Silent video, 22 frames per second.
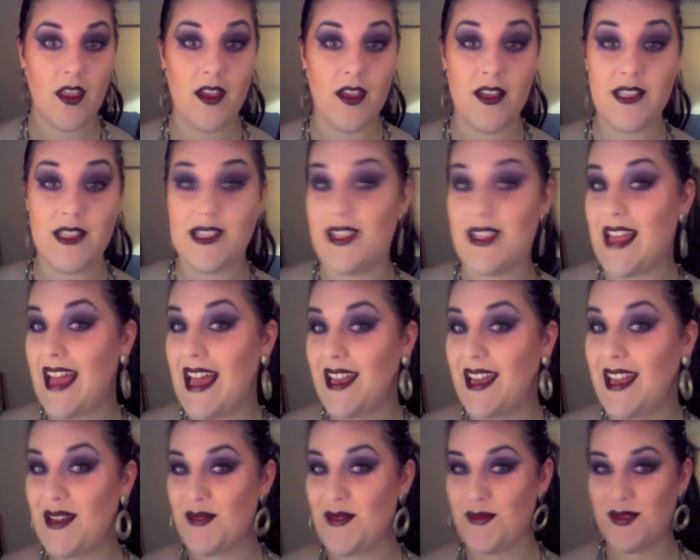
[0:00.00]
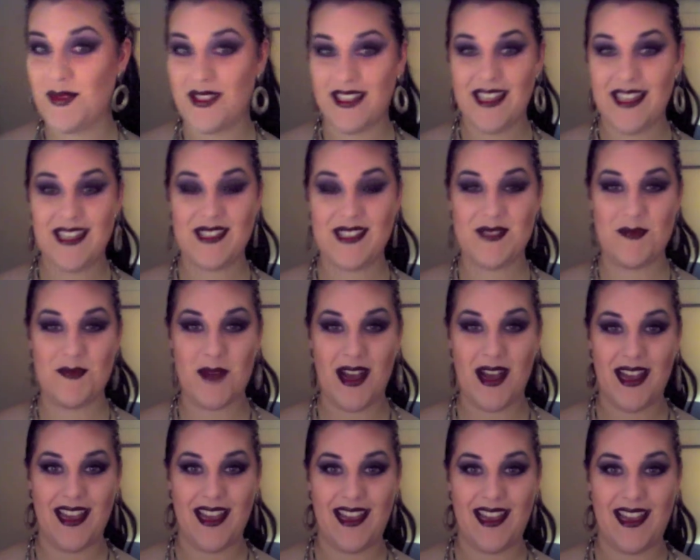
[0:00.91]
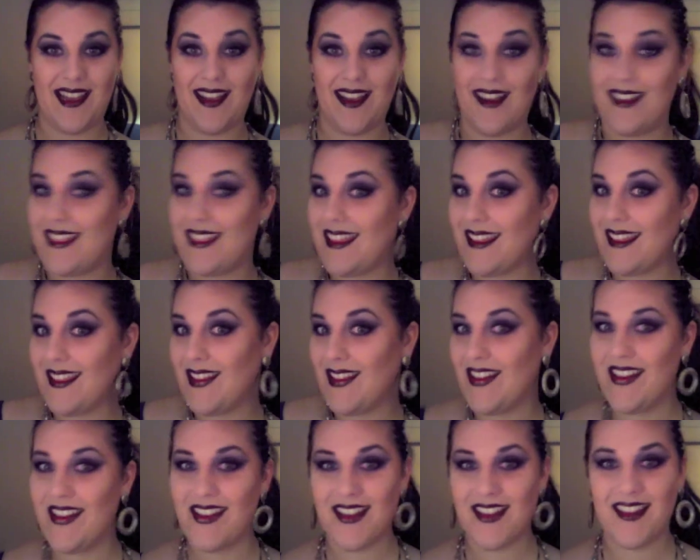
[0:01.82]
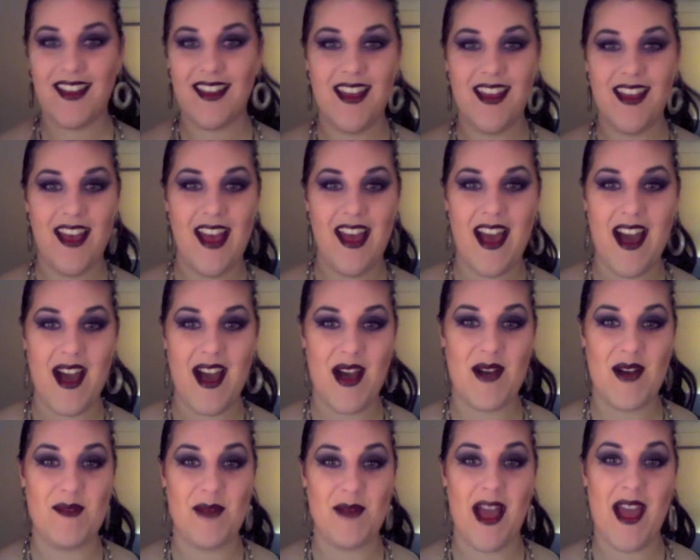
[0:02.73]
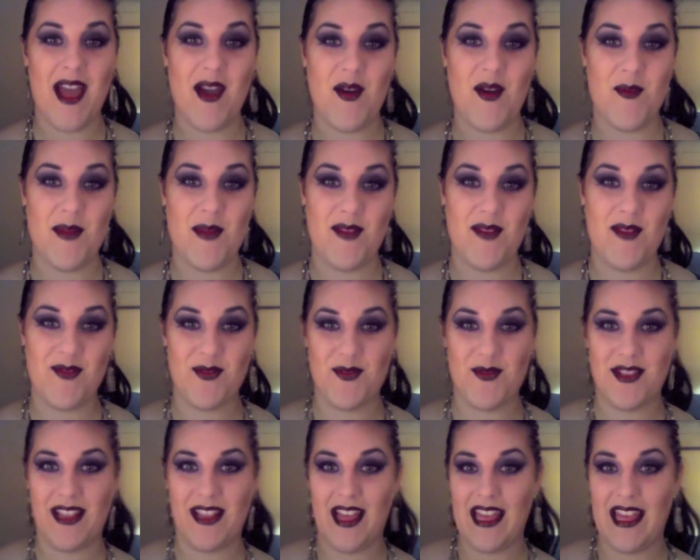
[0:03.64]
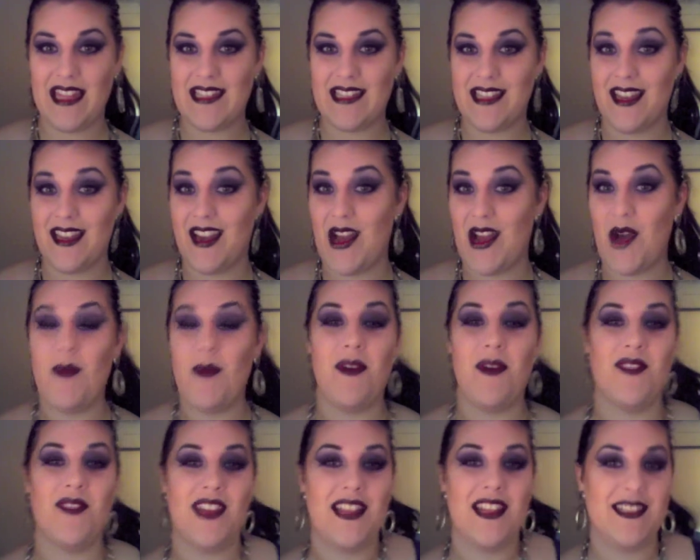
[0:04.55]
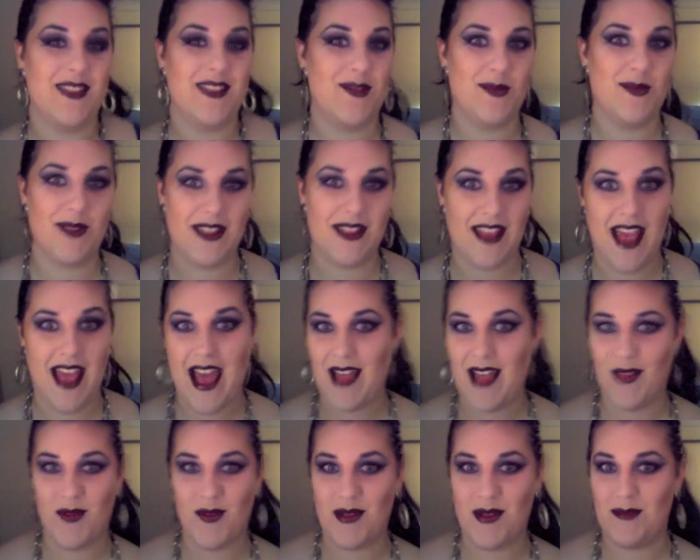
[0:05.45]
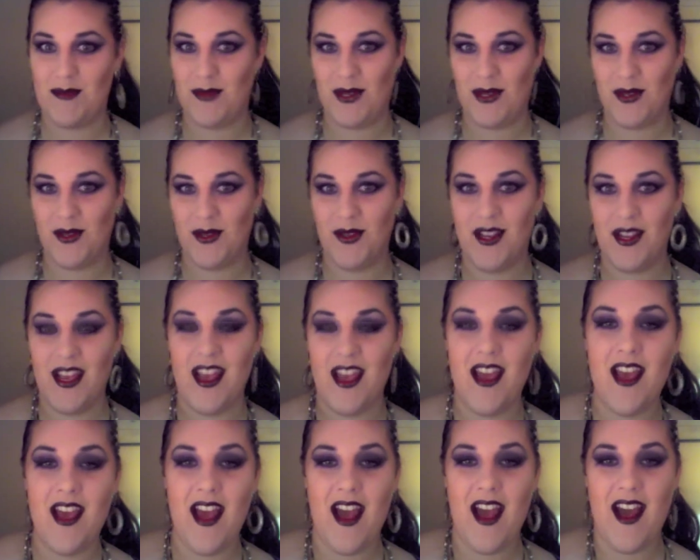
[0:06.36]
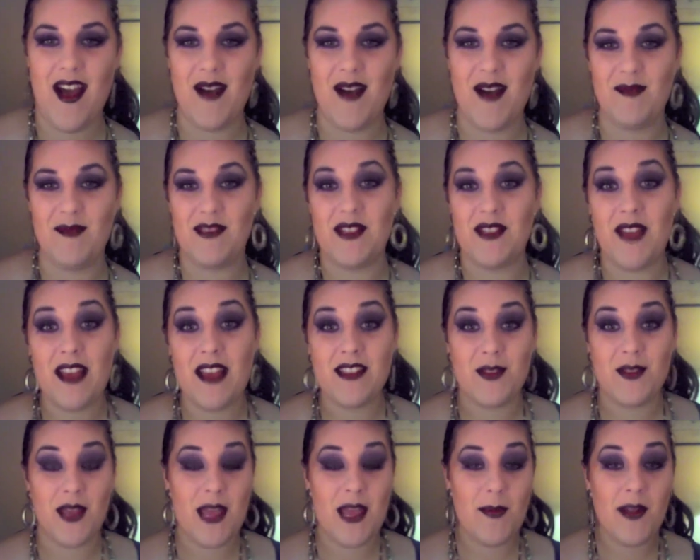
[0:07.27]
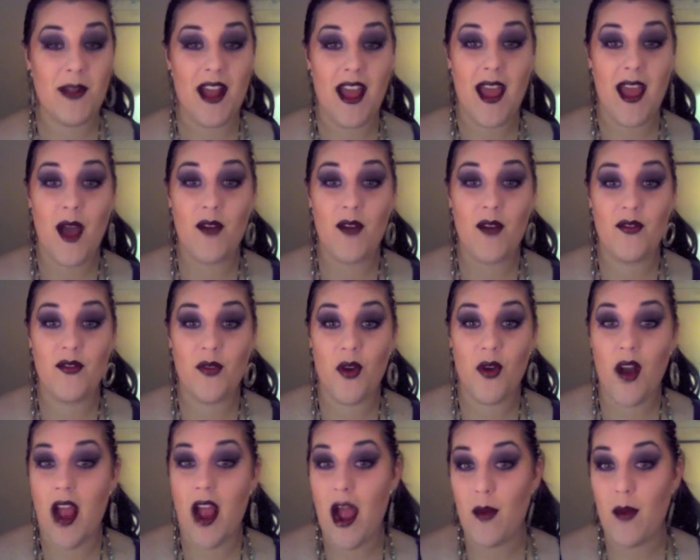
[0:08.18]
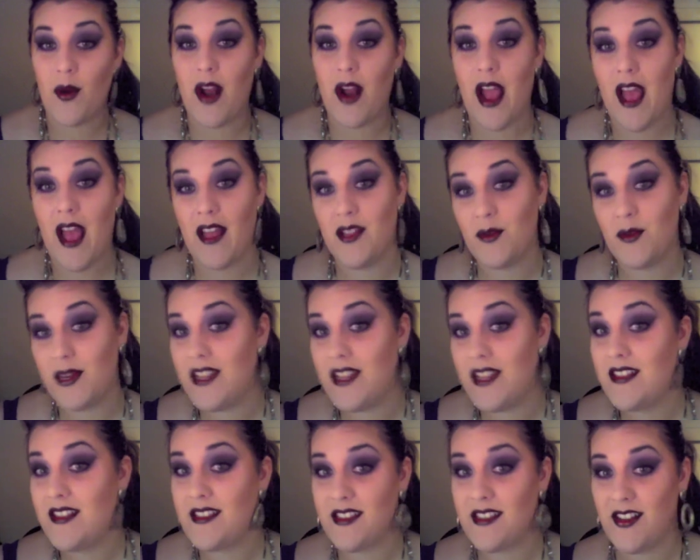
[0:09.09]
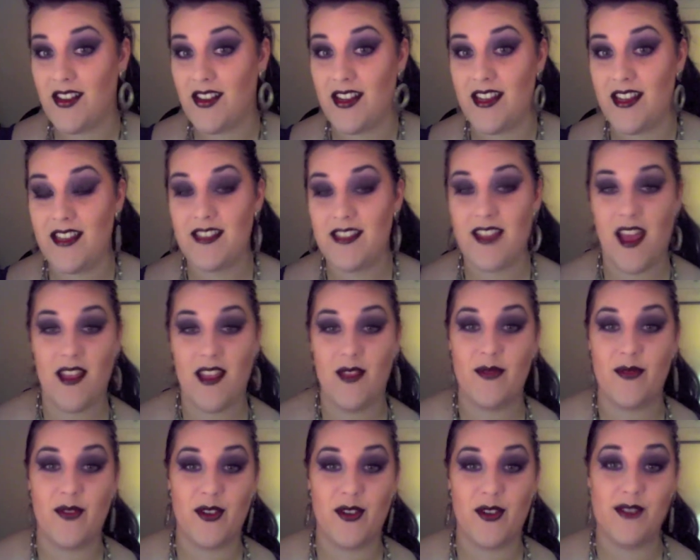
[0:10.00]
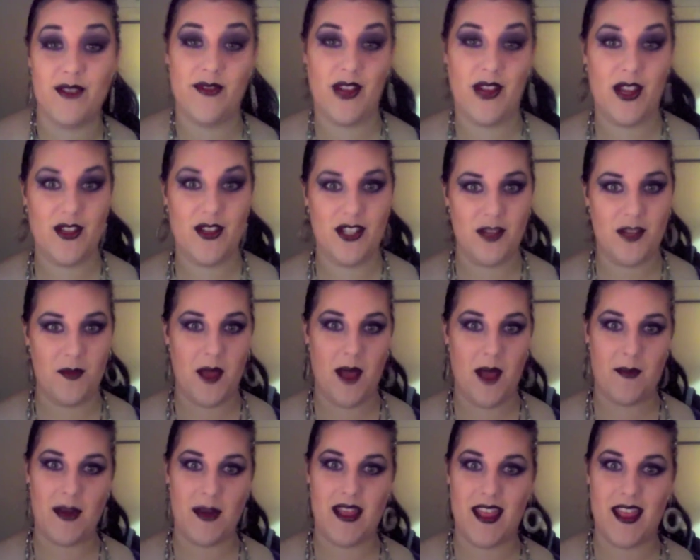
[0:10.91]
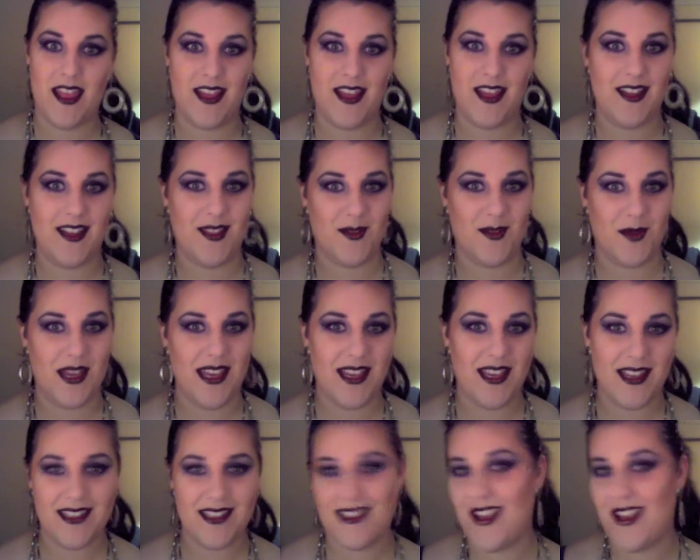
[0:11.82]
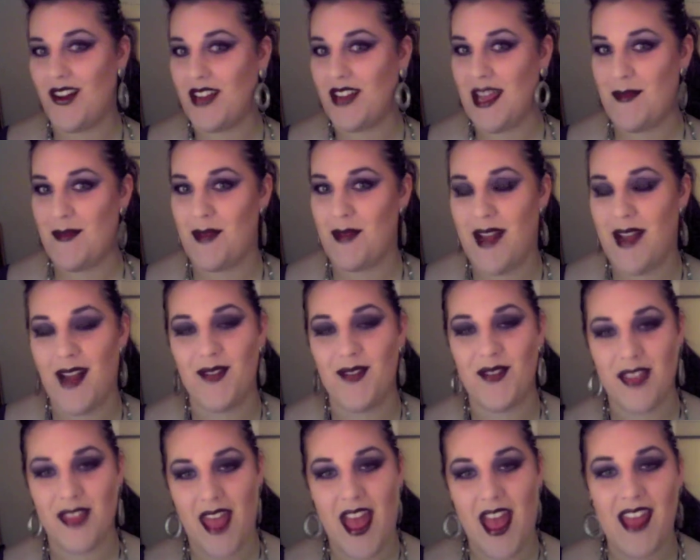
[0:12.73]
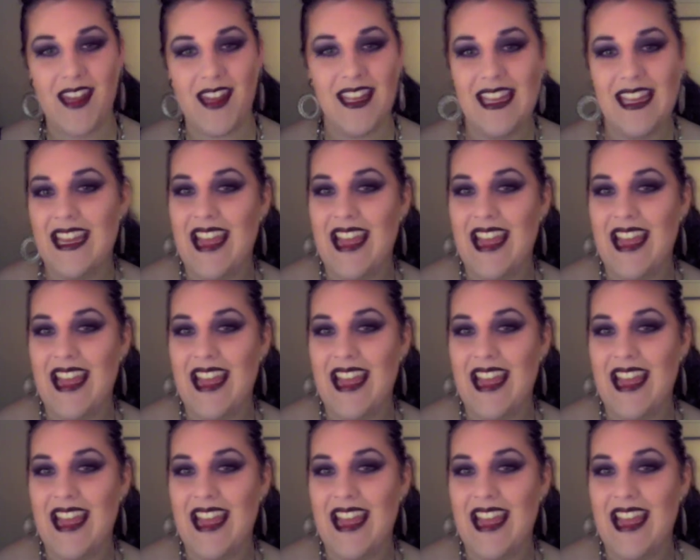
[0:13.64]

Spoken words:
So that completes my Gothic look. I hope everyone likes it, and I hope it gets everyone in the Halloween mood. So yeah, so keep an eye out for our Halloween series. The first video should be up by the end of the week, so y'all keep an eye out for that.